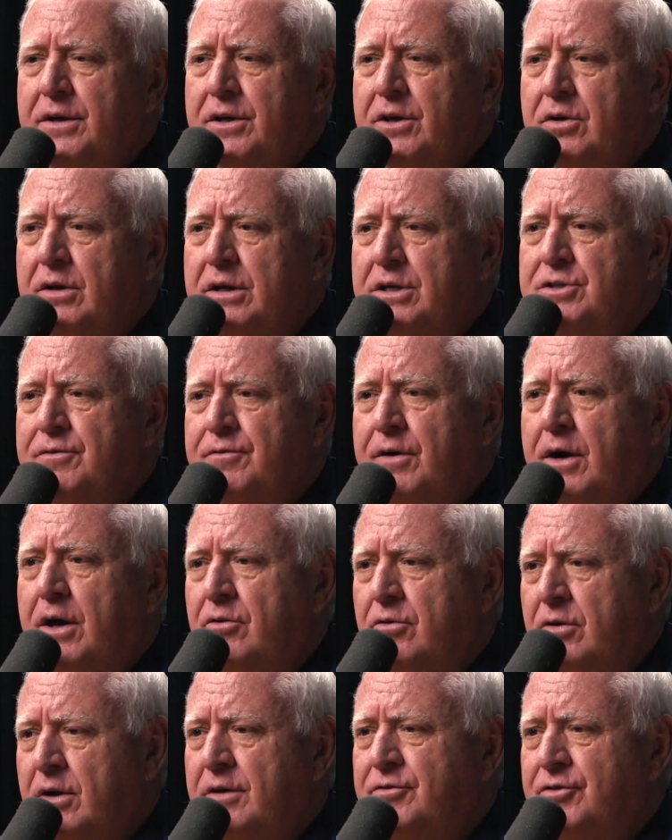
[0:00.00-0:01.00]
you know, as a
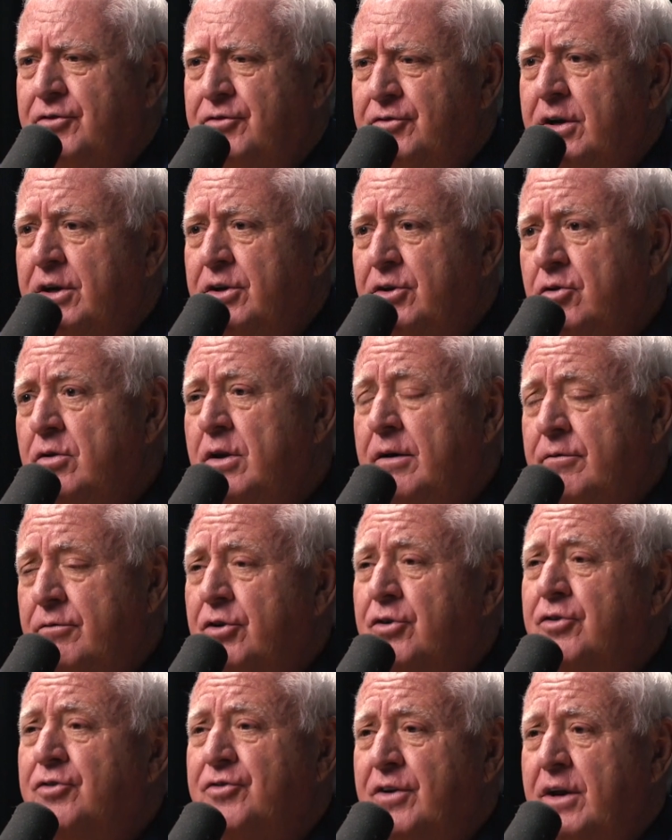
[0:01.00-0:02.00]
father loves a son, you love
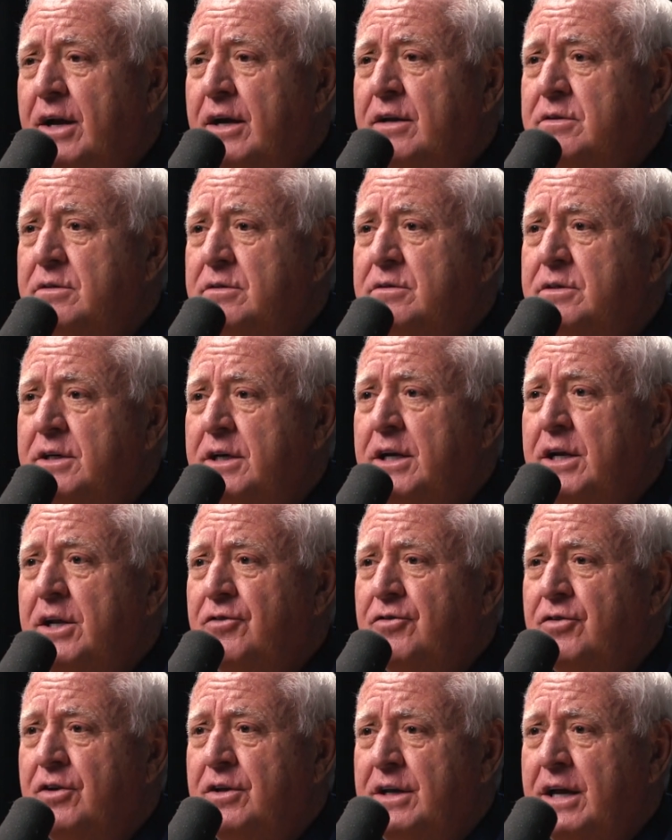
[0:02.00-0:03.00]
your son. And
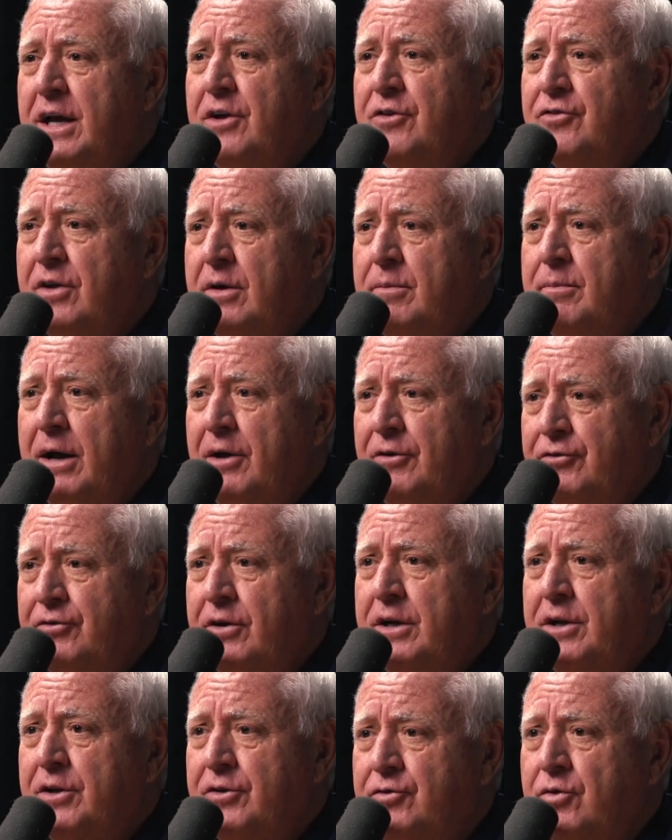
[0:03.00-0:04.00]
he said, yes, and my
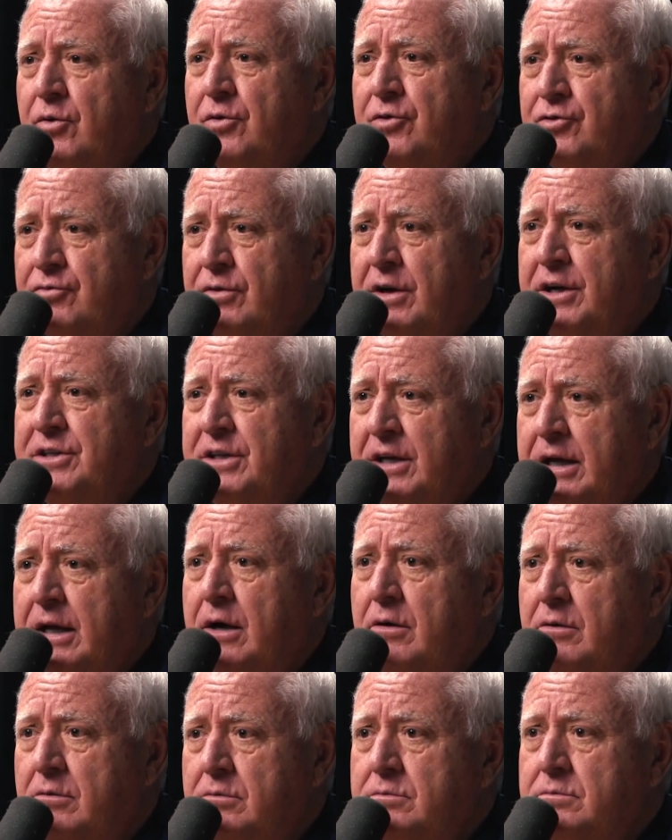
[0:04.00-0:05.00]
son is going straight to
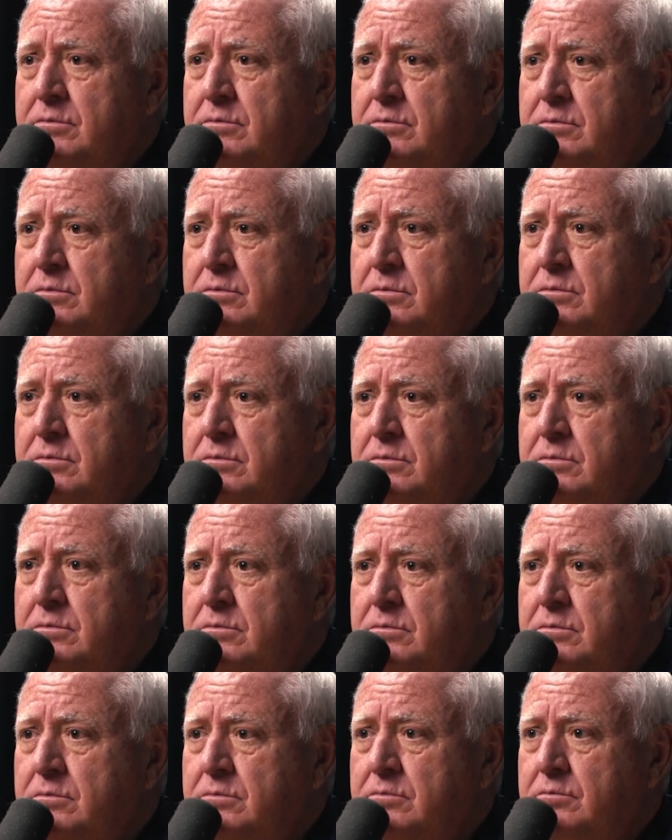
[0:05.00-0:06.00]
hell. Mm
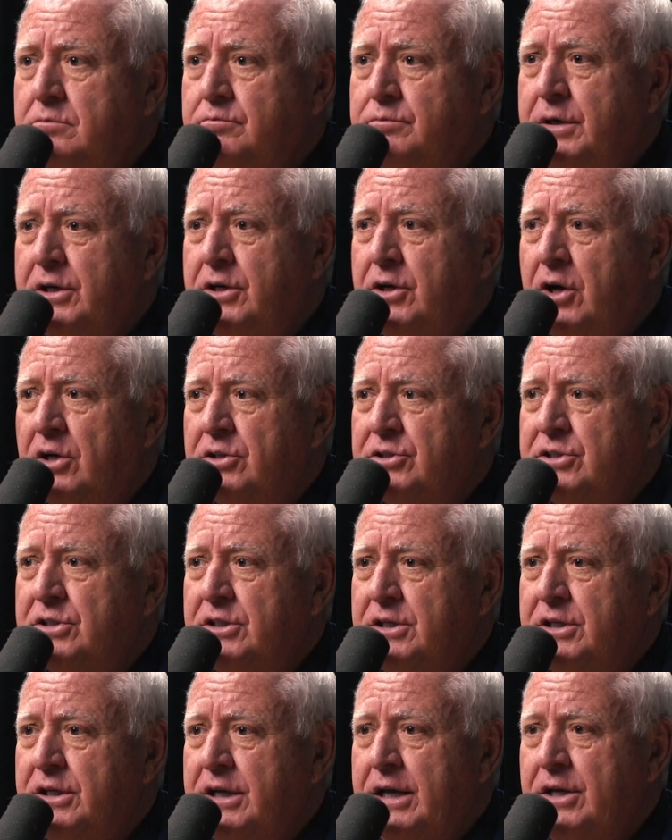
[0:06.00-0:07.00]
because
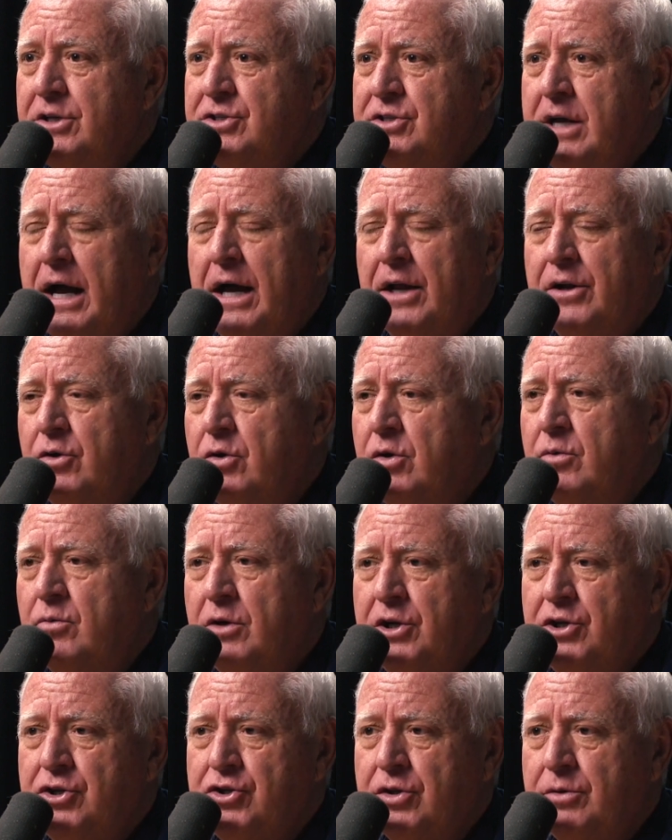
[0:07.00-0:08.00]
he is not doing
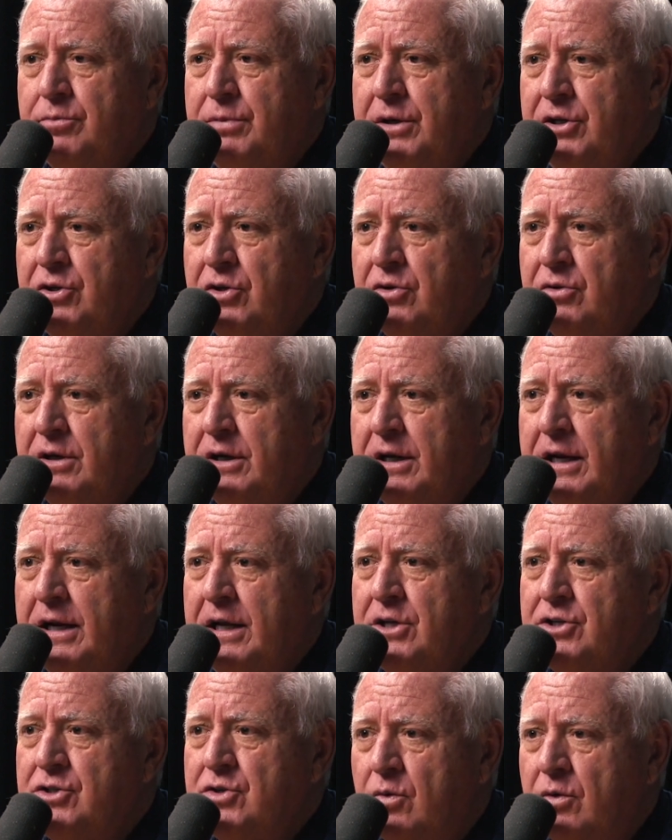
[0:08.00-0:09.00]
what he should be doing and
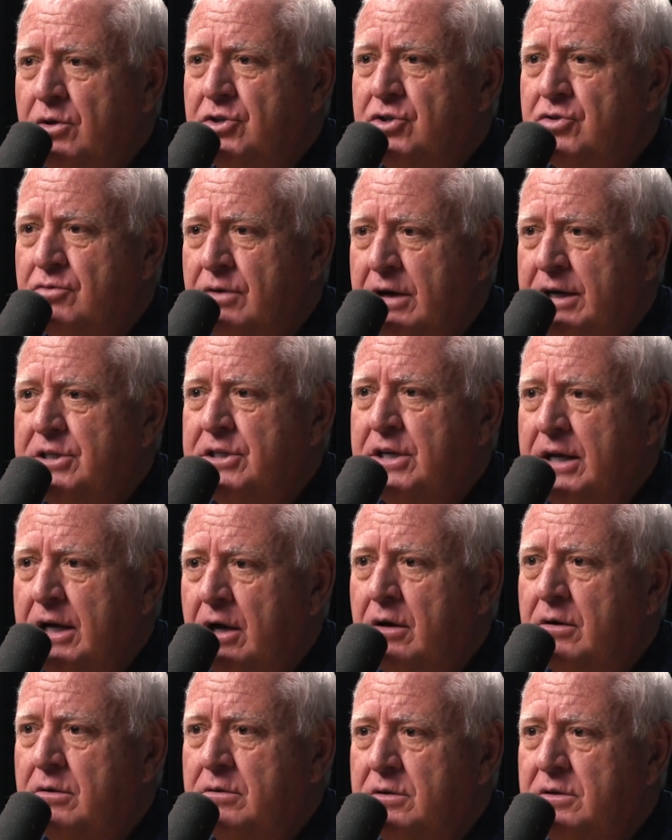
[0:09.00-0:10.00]
he's going straight to
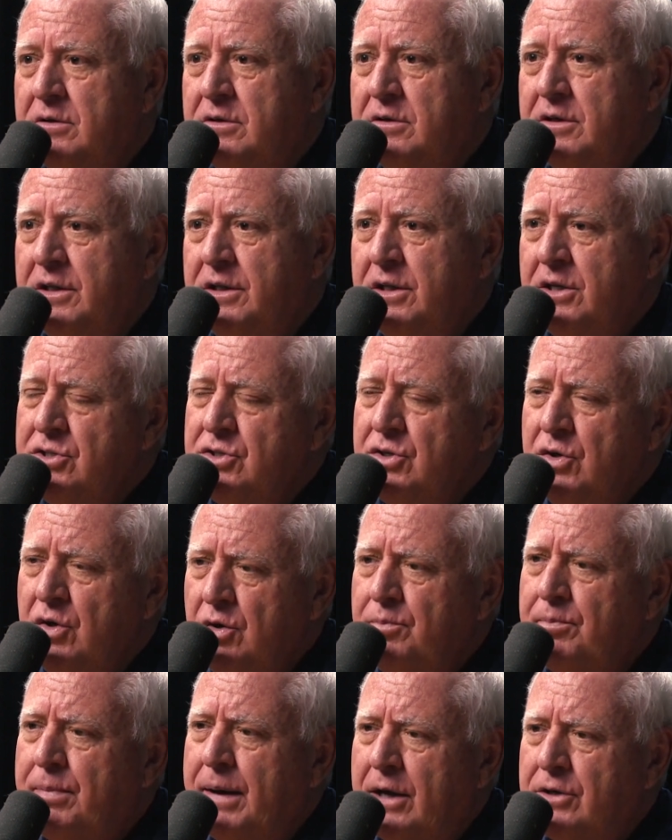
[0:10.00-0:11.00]
hell. this is a
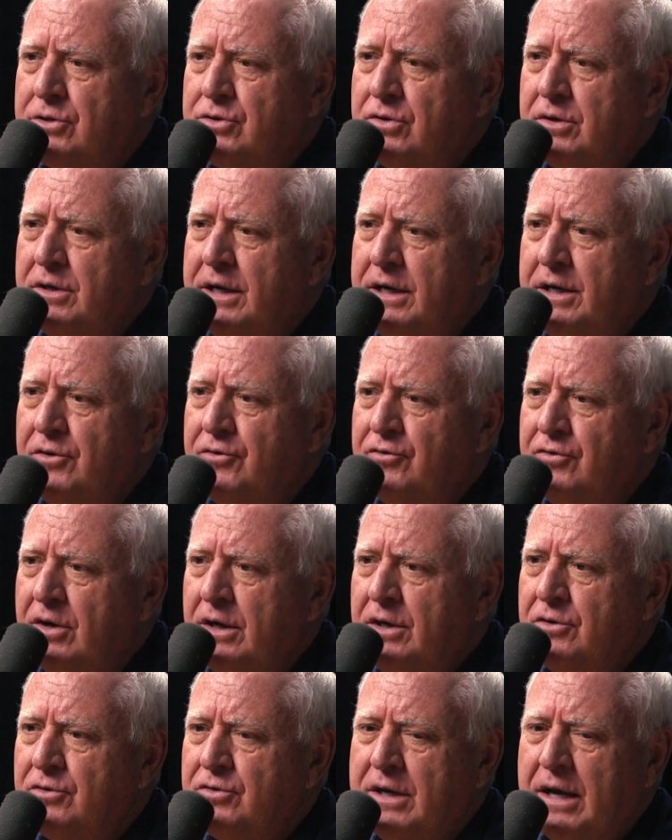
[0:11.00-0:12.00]
youth pastor, and his
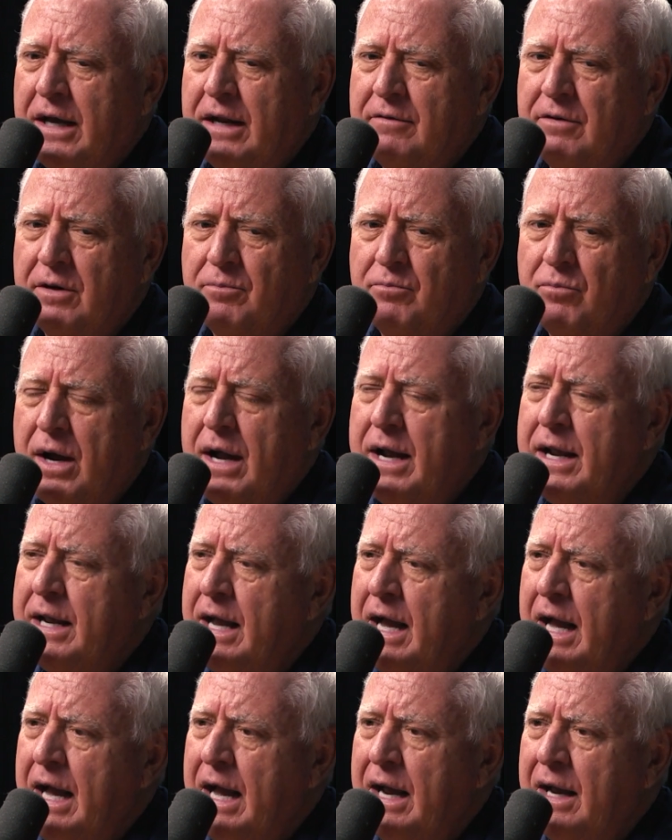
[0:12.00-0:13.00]
son is kind of a bright
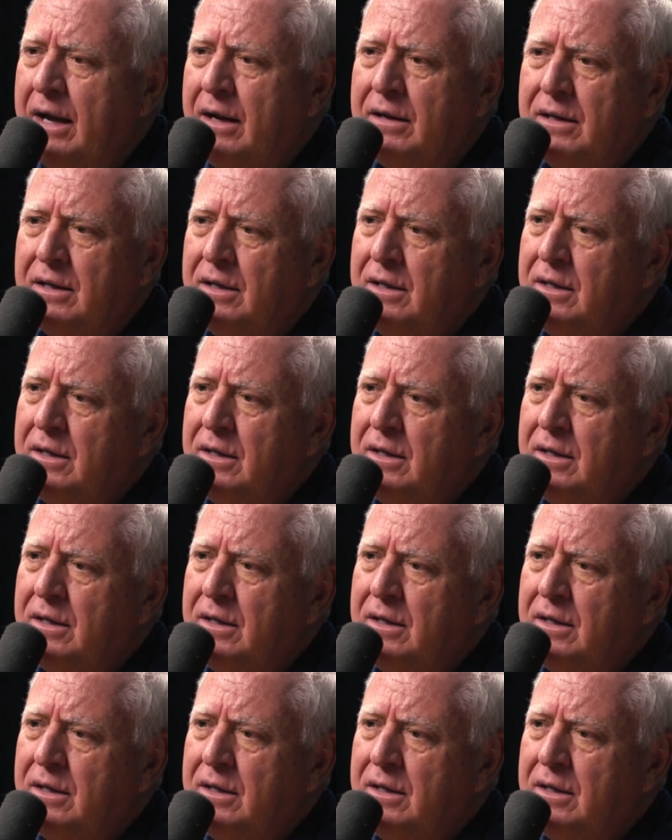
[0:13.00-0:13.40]
guy,